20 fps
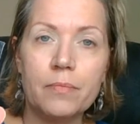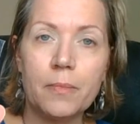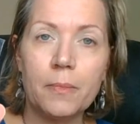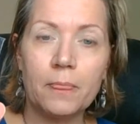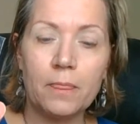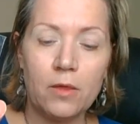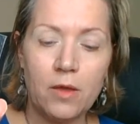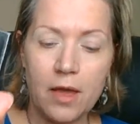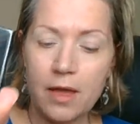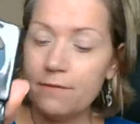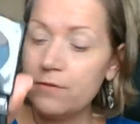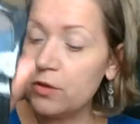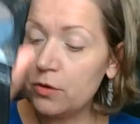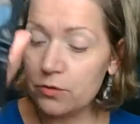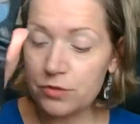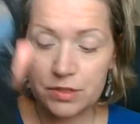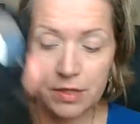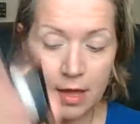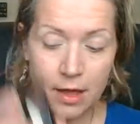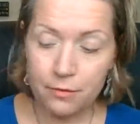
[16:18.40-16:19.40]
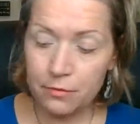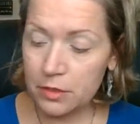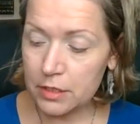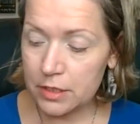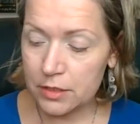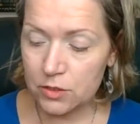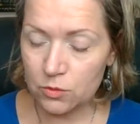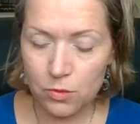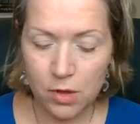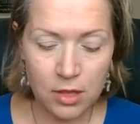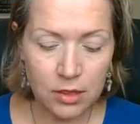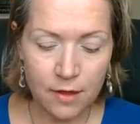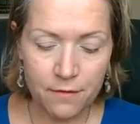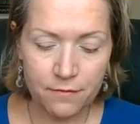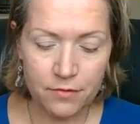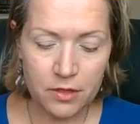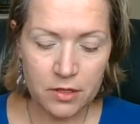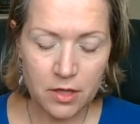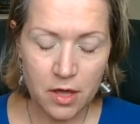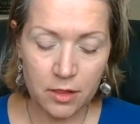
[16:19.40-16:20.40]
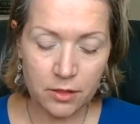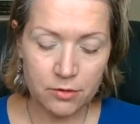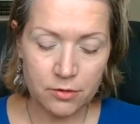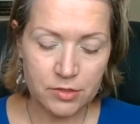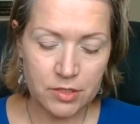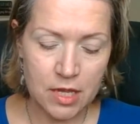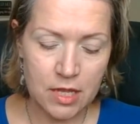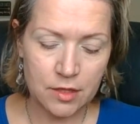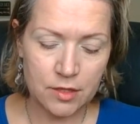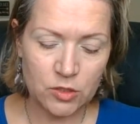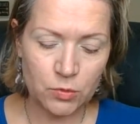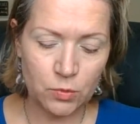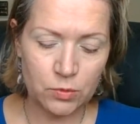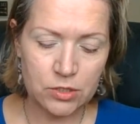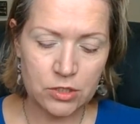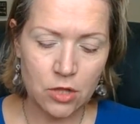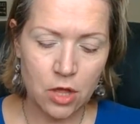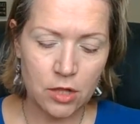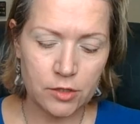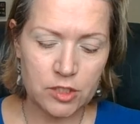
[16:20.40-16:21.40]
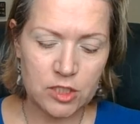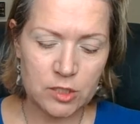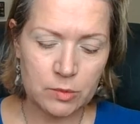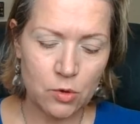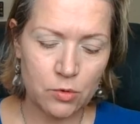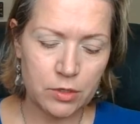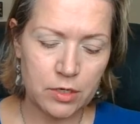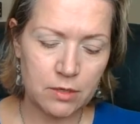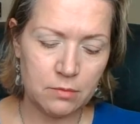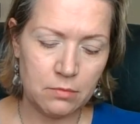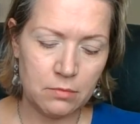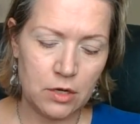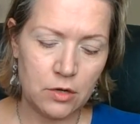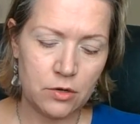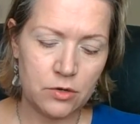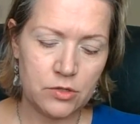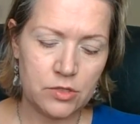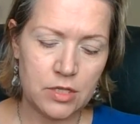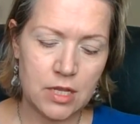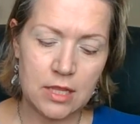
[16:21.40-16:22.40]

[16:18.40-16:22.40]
Okay, I've used that one as well. Love the colors. And this one's called Smoke and Mirrors.